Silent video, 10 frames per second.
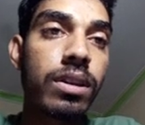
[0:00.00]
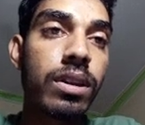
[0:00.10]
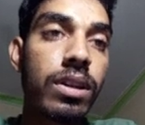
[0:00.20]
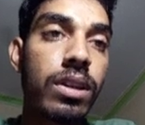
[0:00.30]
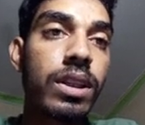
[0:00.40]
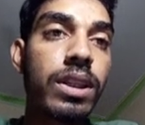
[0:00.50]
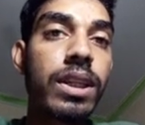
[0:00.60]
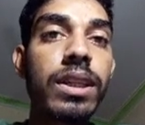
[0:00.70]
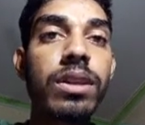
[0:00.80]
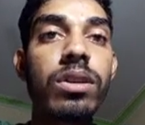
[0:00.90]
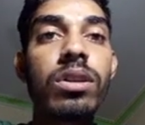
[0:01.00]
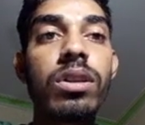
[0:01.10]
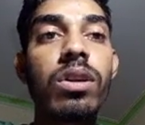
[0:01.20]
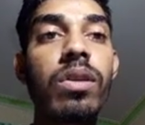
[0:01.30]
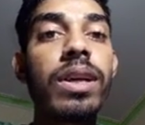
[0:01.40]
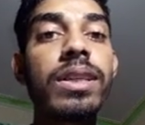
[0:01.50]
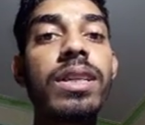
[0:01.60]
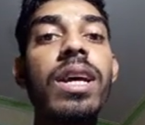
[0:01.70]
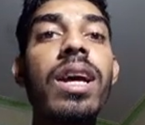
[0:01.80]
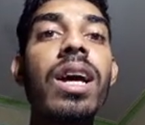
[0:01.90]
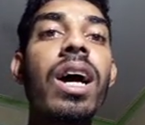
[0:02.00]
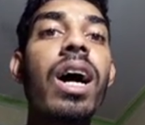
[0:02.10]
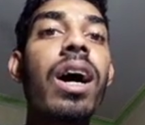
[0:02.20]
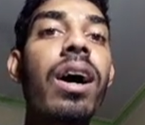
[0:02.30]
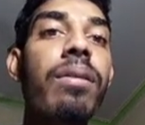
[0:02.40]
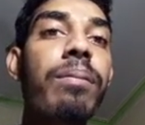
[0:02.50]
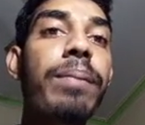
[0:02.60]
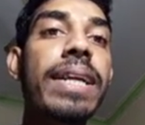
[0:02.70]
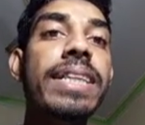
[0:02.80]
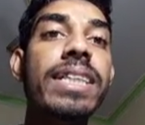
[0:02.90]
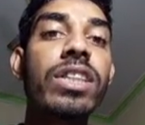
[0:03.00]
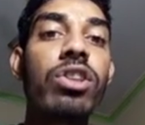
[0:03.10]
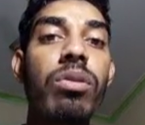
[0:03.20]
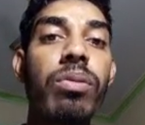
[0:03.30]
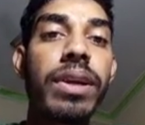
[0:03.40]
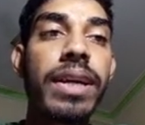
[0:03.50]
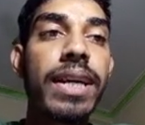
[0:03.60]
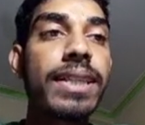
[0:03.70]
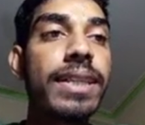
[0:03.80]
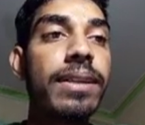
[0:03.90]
This is known as benzene sulfonic acid.